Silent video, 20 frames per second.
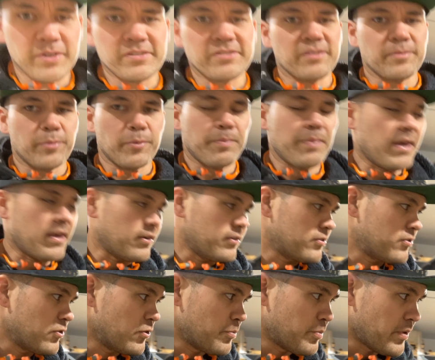simple panel
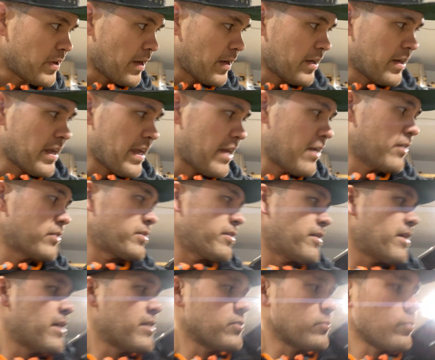too, but I'm gonna get onto
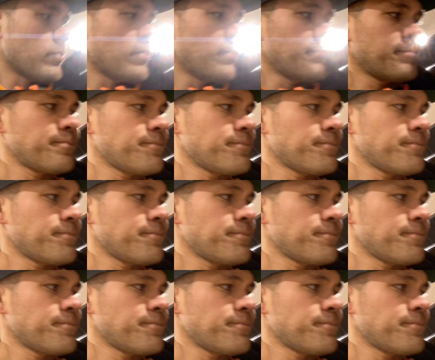that as well.